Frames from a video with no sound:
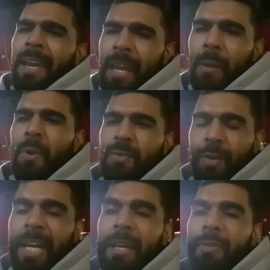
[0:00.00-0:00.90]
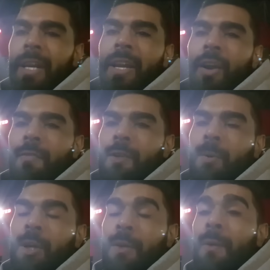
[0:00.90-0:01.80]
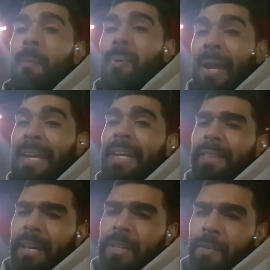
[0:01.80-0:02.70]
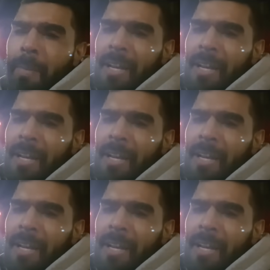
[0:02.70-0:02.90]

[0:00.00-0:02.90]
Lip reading: it was really, really comfortable. And there were plenty of things for